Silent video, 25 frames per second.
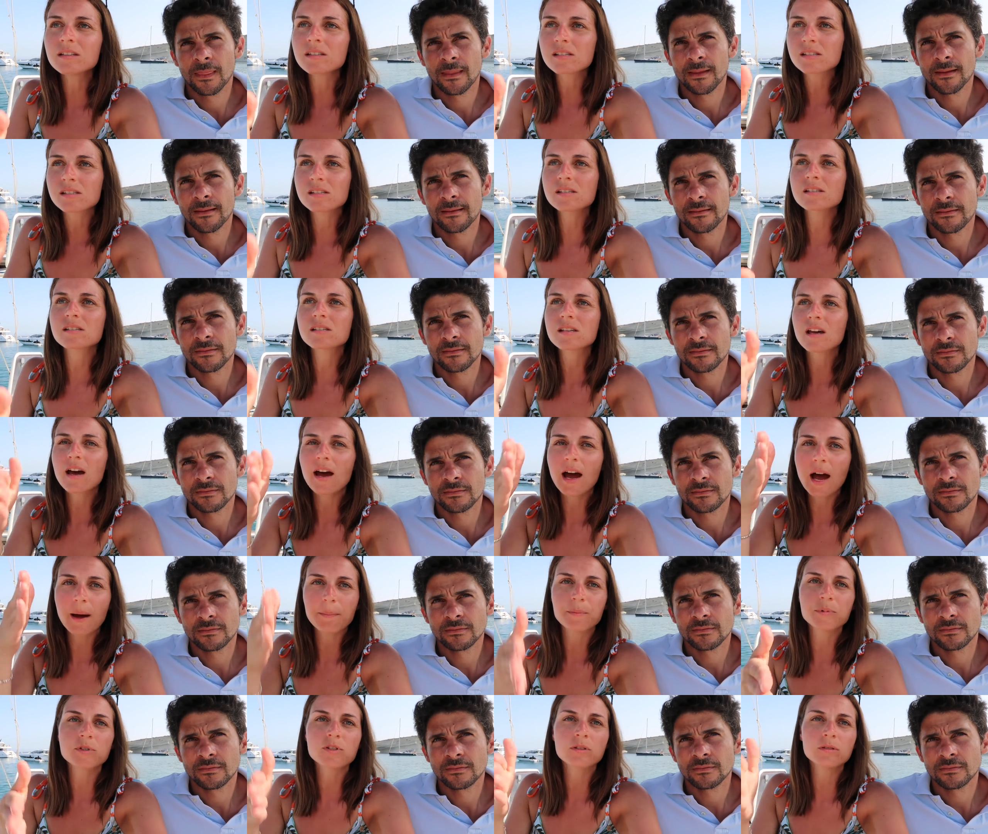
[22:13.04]
Speaker 1: this is
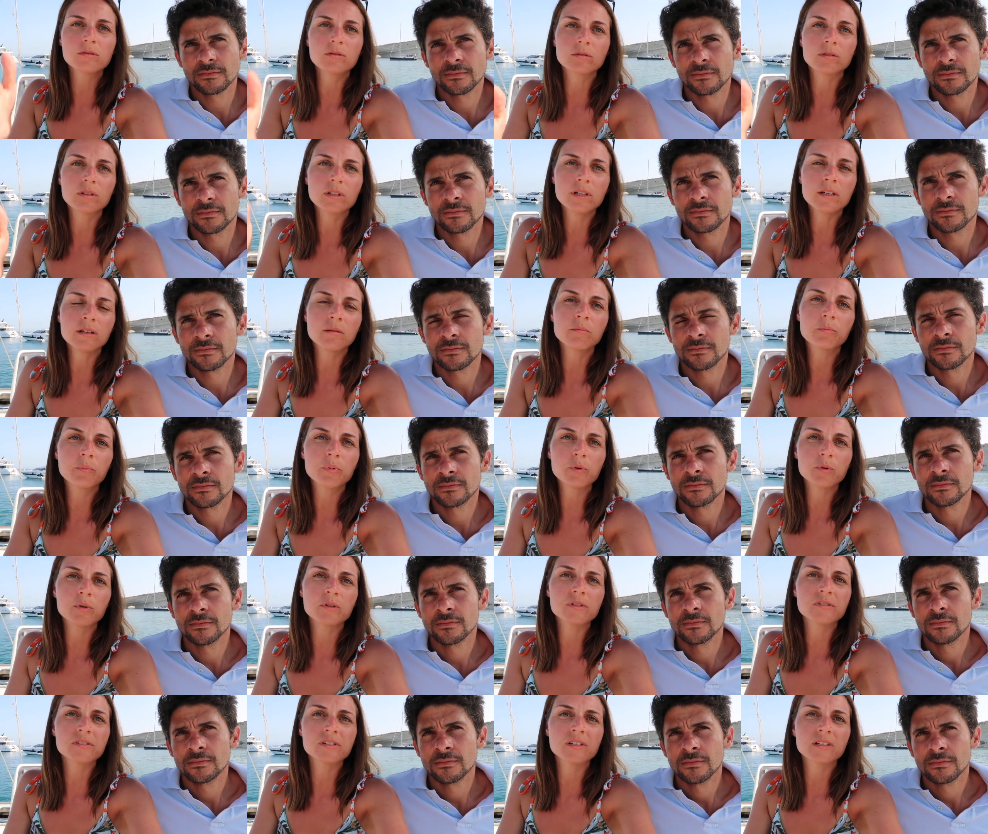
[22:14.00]
absolutely
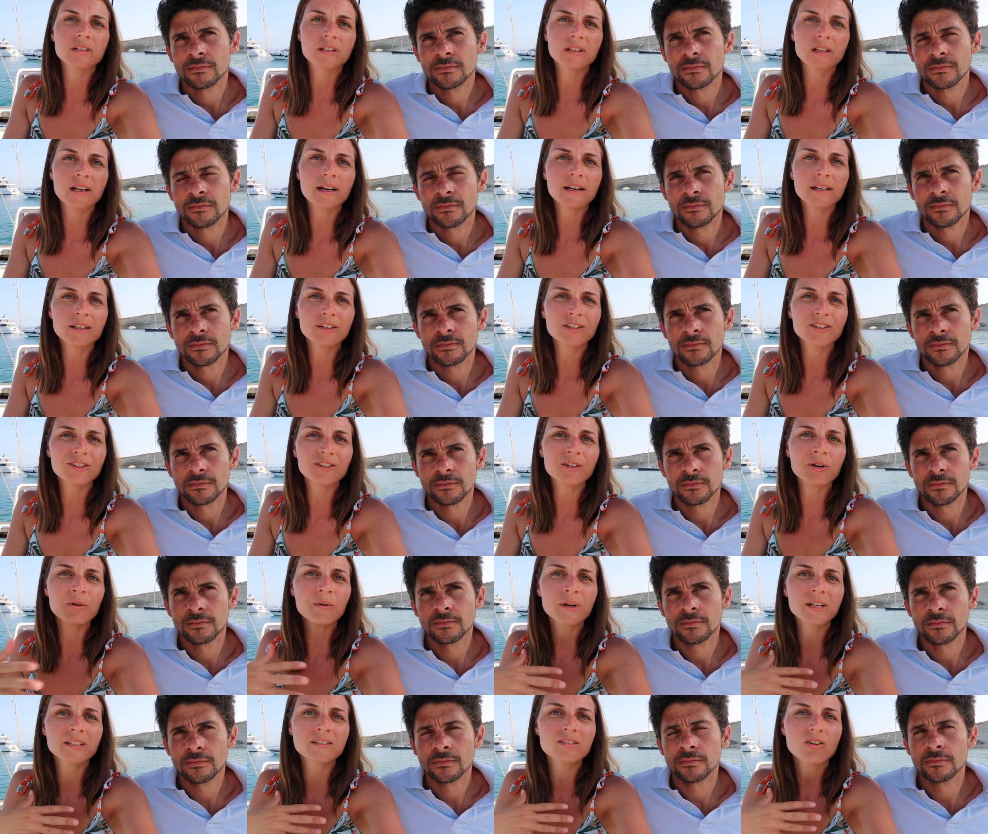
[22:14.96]
important. Like you
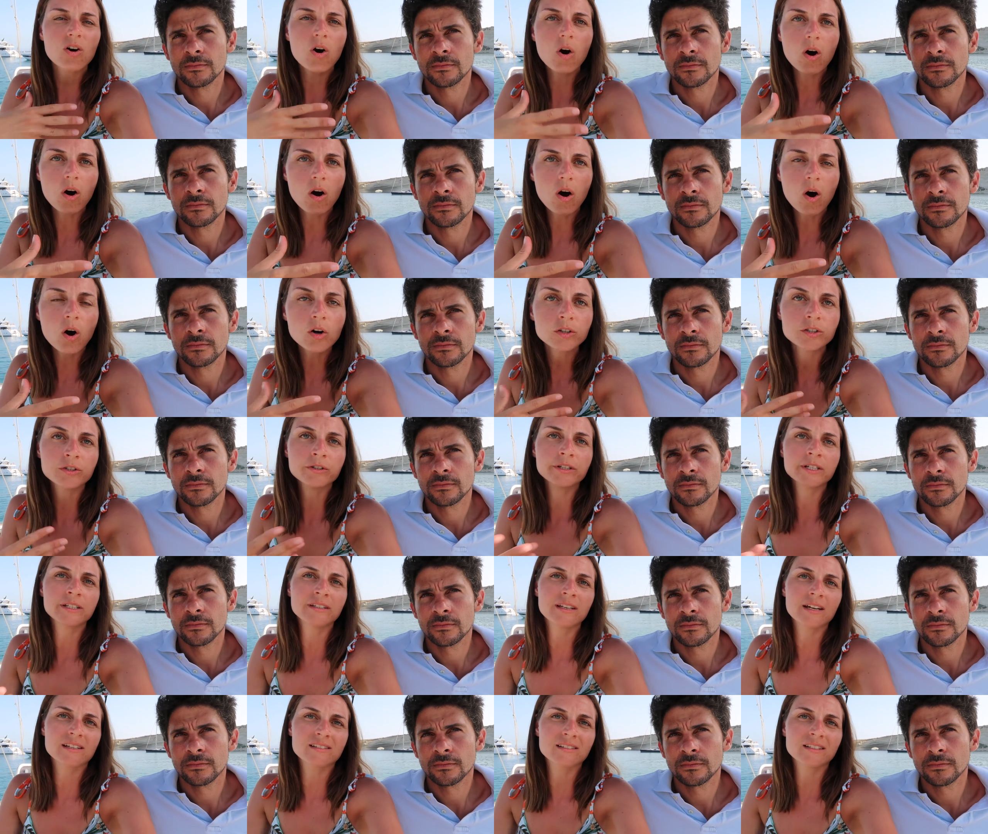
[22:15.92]
know, and
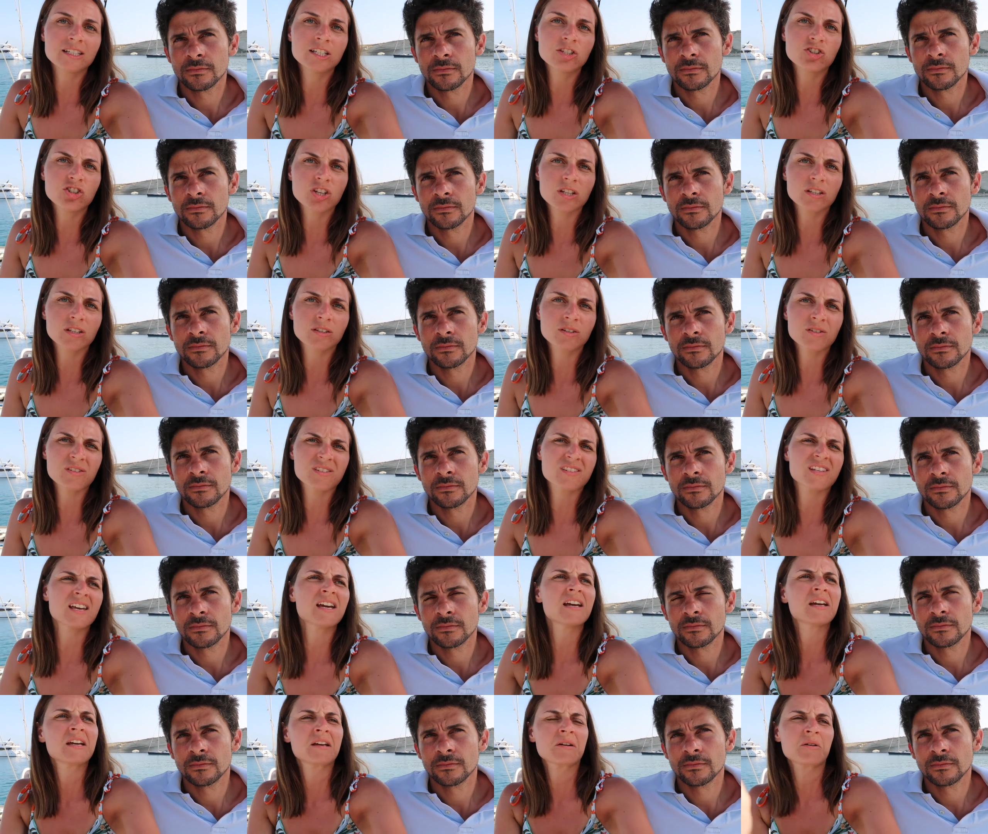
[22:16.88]
honoring that in each other, not
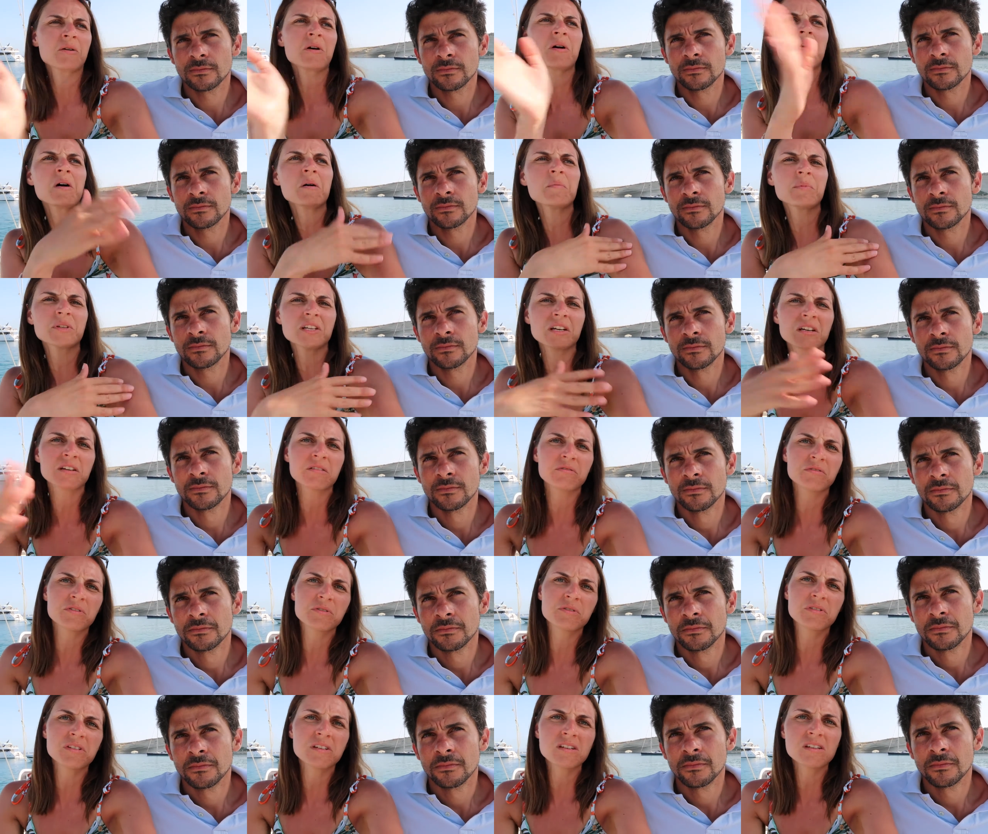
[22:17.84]
saying oh, but I
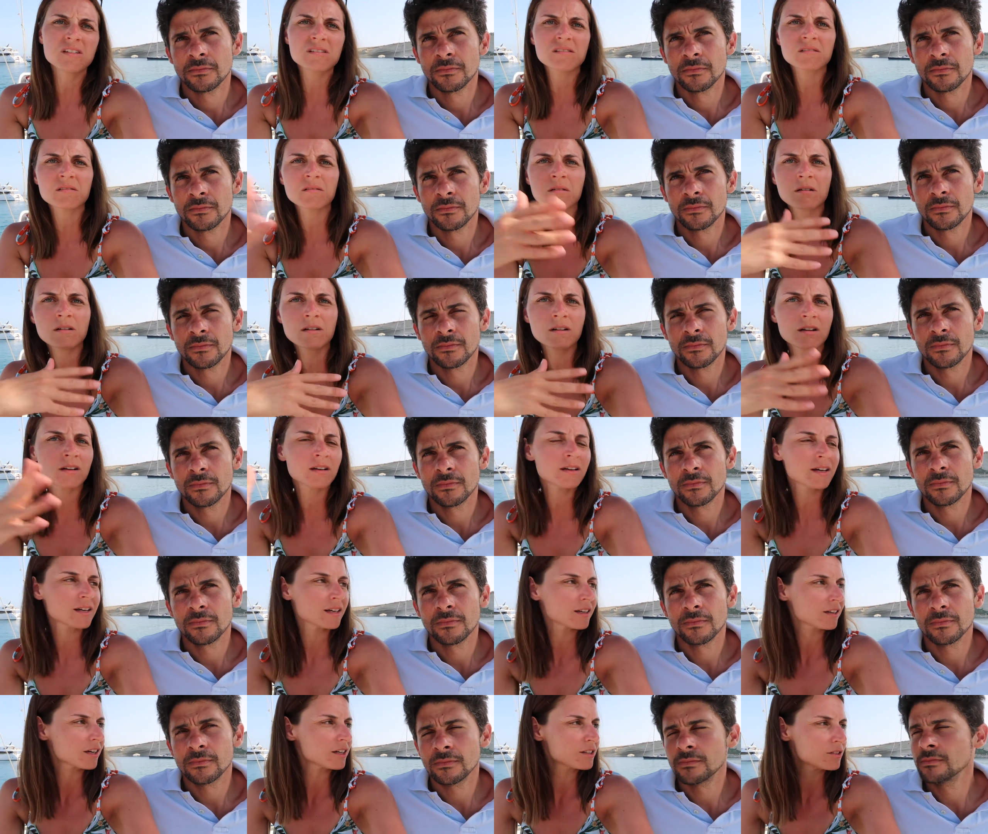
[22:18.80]
give you this, and
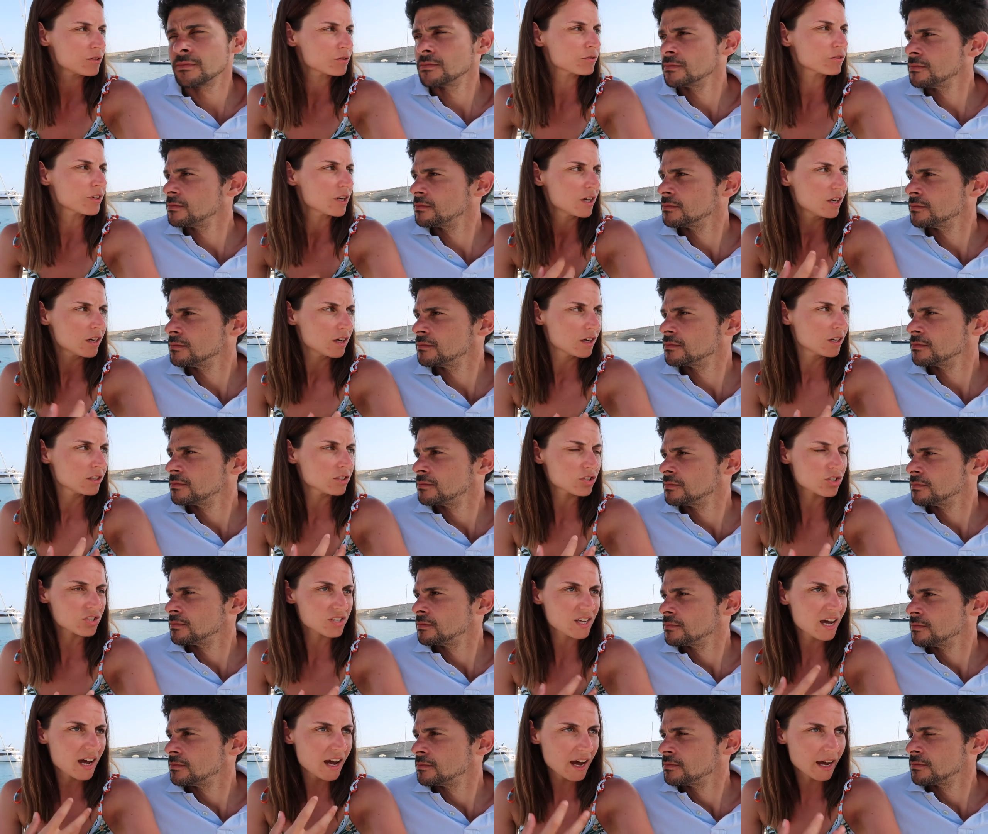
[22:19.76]
like kind of
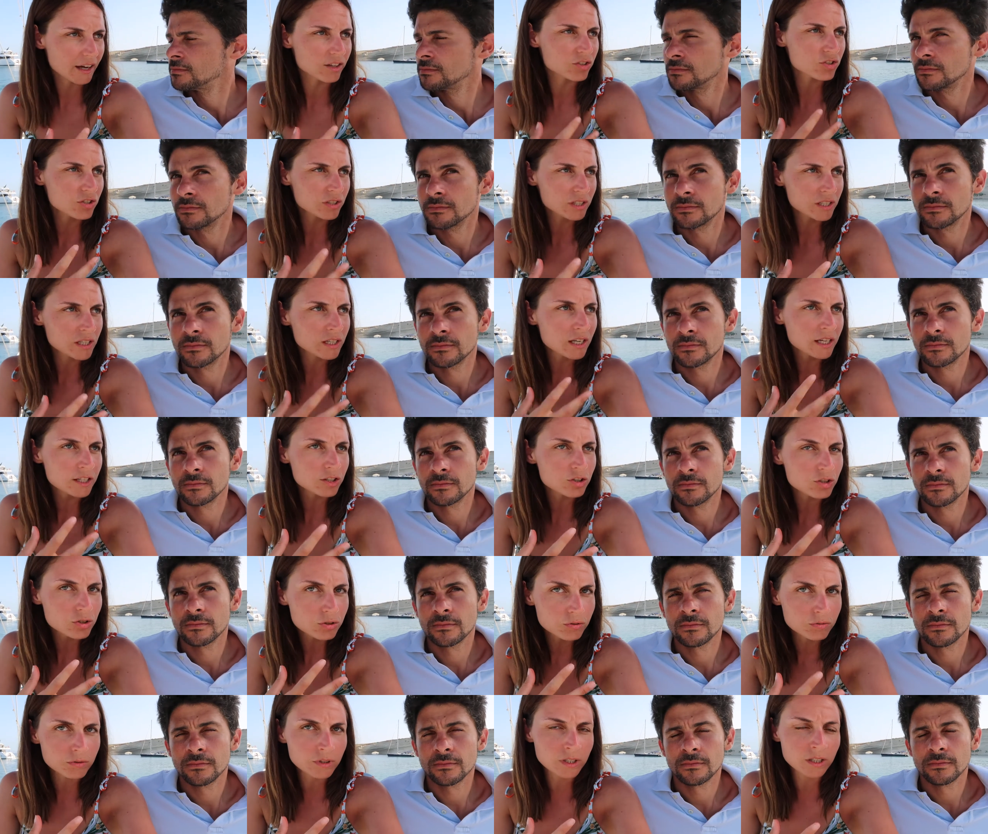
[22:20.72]
just actually like
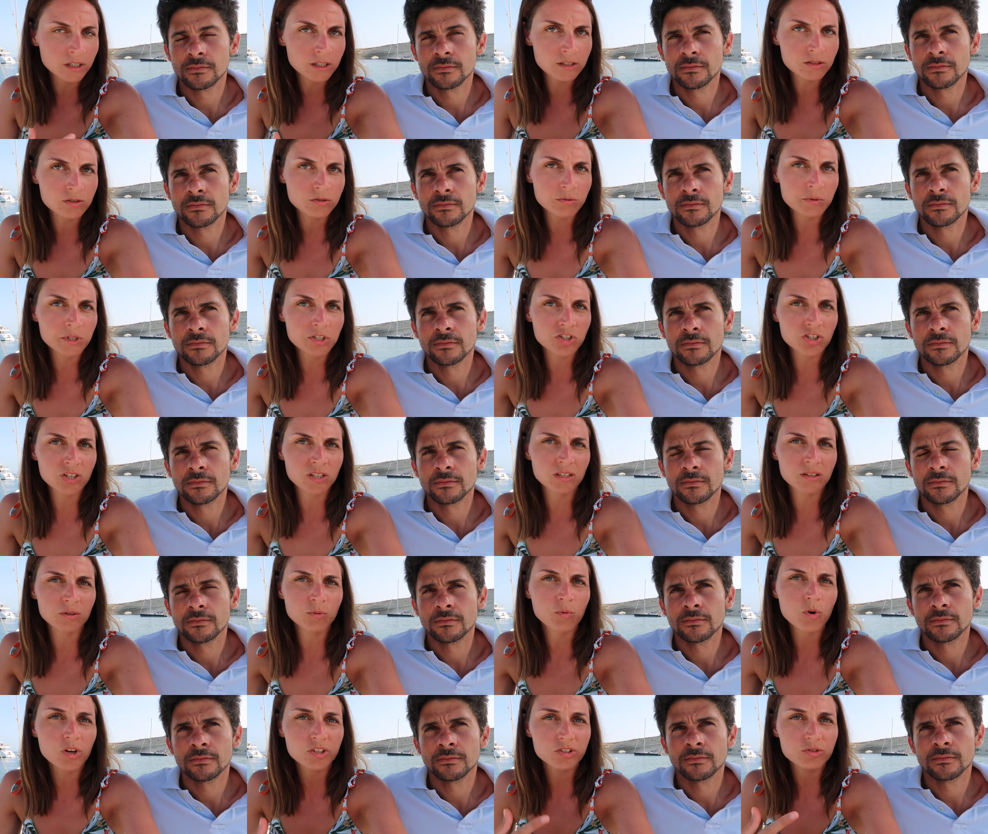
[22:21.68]
tuning into each
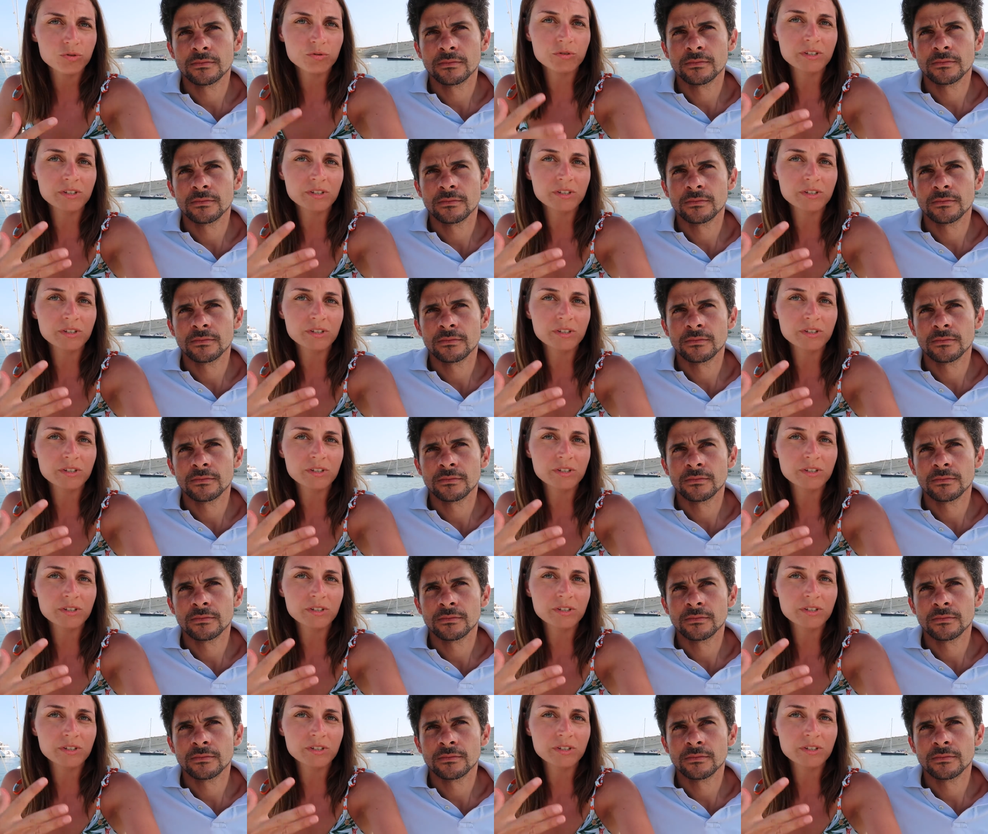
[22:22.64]
other, what